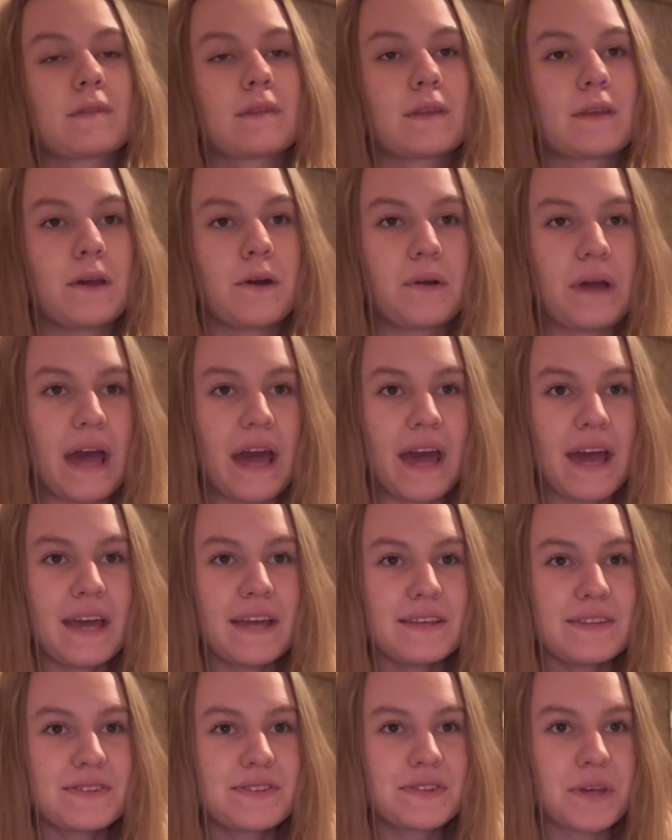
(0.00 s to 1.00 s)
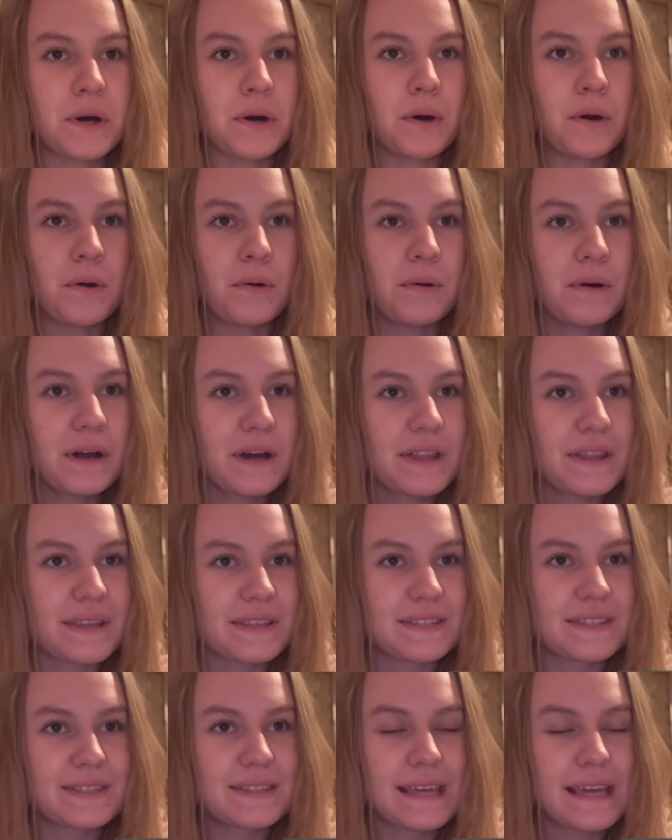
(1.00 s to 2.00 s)
Okay, so
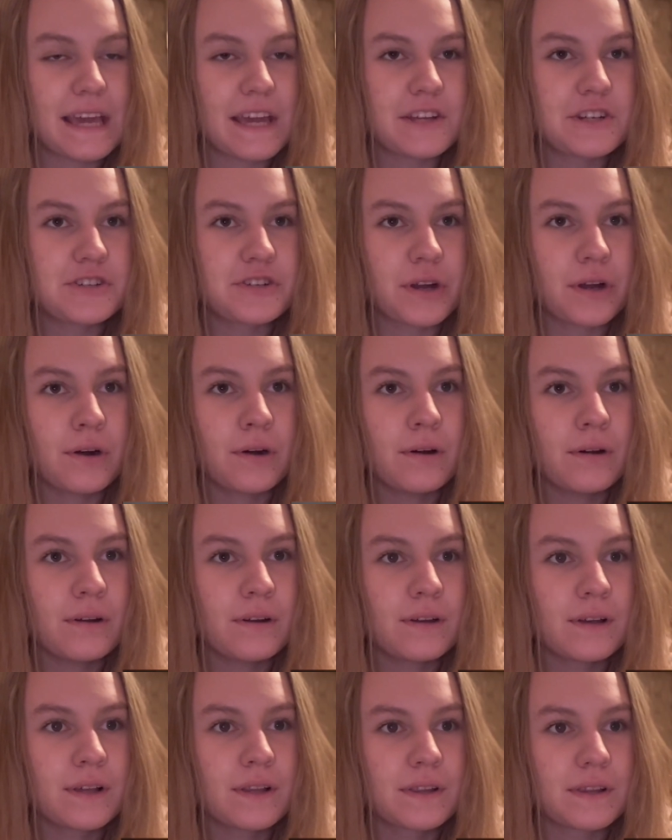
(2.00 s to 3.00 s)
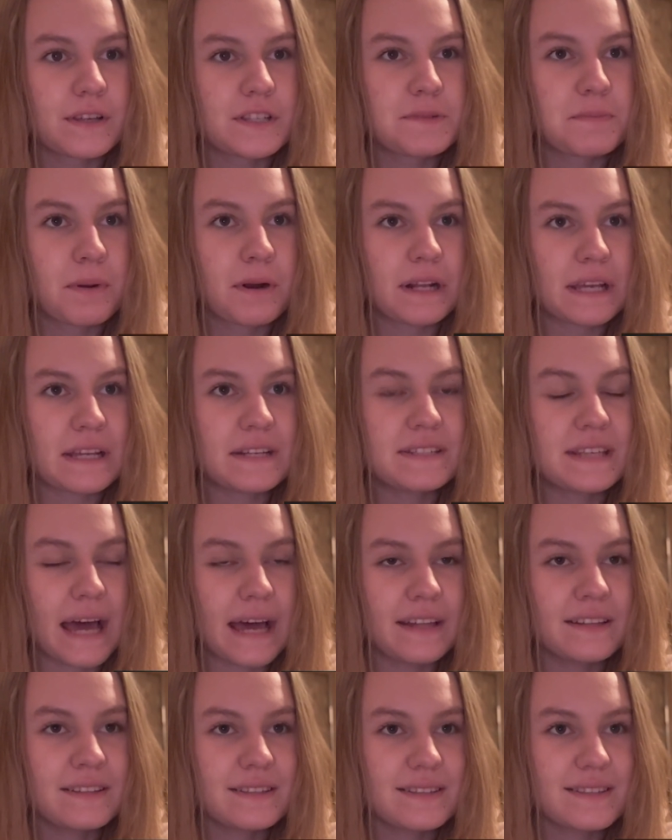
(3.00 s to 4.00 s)
this is the intro. Looks pretty
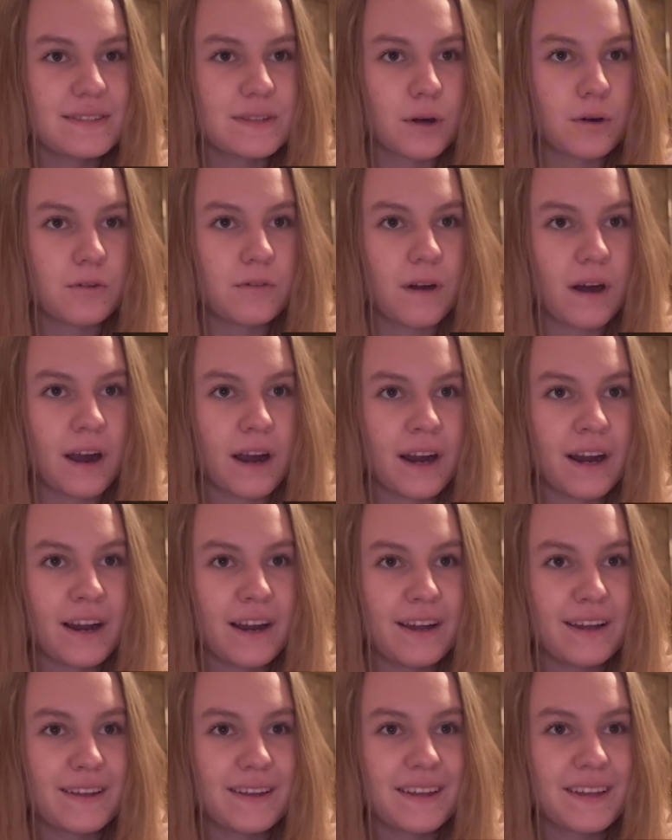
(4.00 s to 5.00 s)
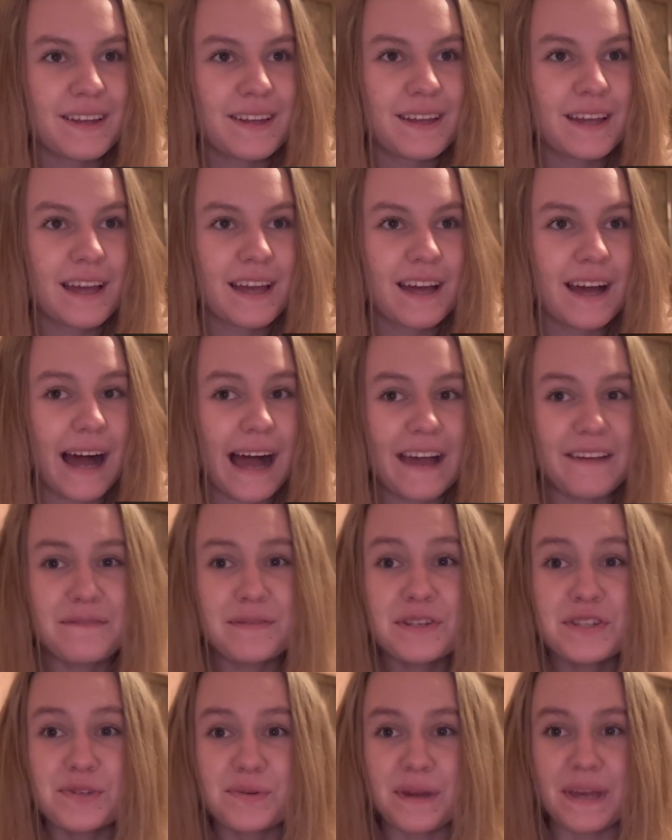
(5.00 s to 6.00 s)
intense so far. I've
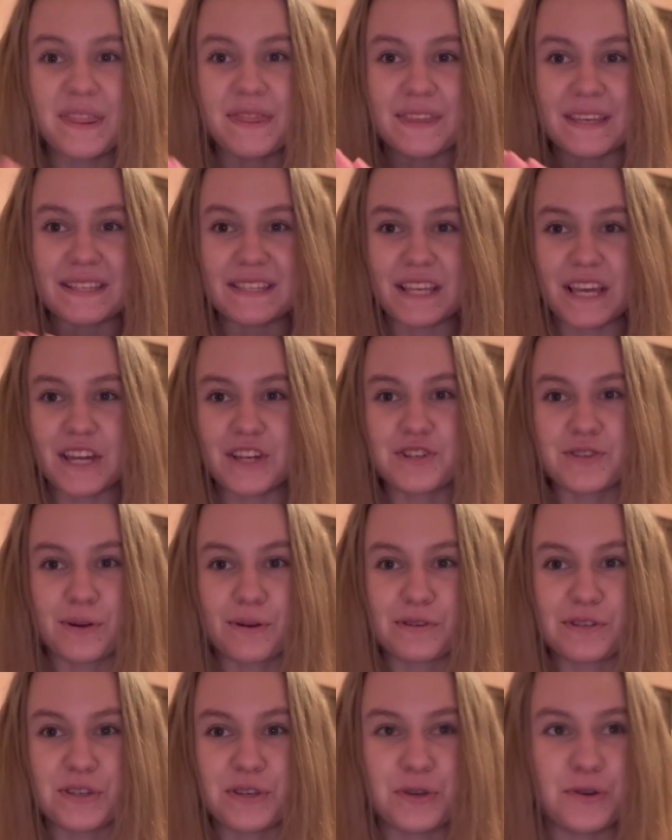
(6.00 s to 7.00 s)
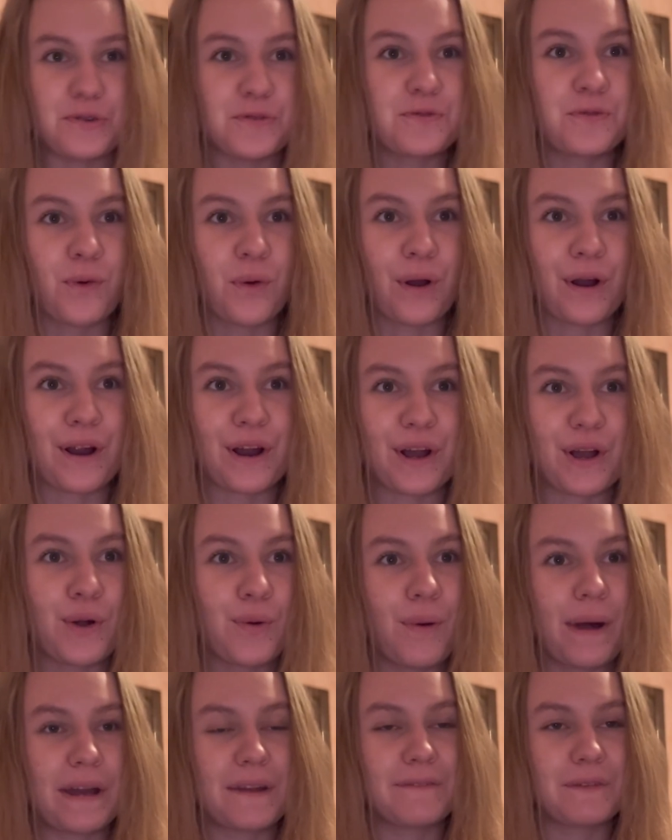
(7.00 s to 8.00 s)
been doing this intro too for
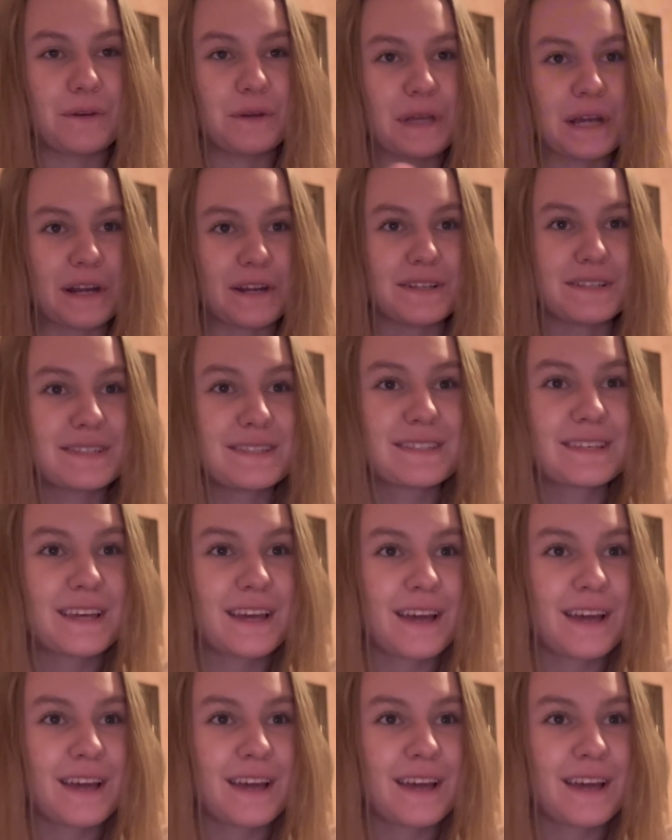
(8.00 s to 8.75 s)
quite a few years.